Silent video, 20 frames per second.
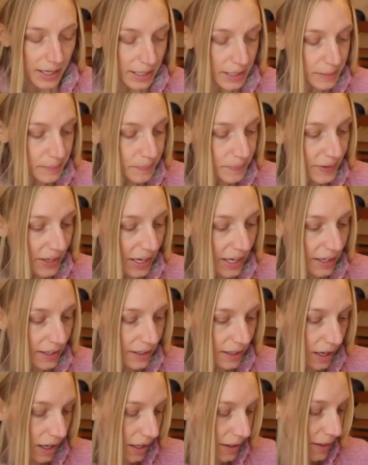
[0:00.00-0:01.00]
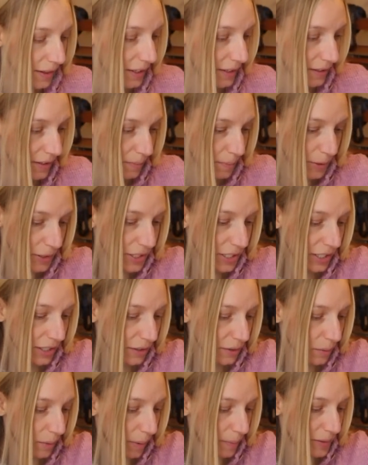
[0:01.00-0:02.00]
Um, and on this
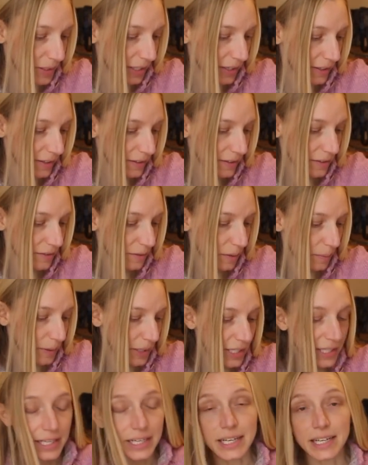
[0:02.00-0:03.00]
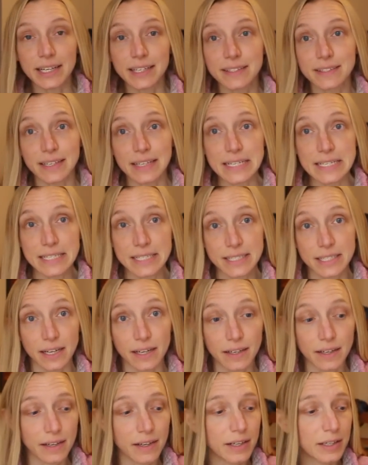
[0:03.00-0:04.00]
particular website, this is from the knitting site
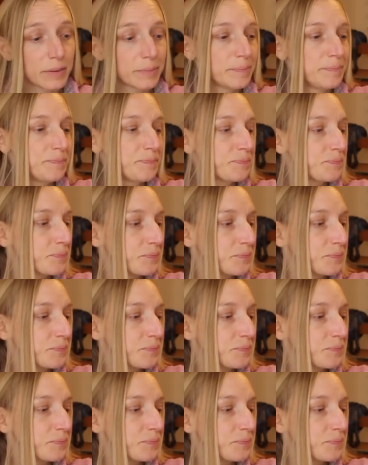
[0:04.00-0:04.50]
dot com,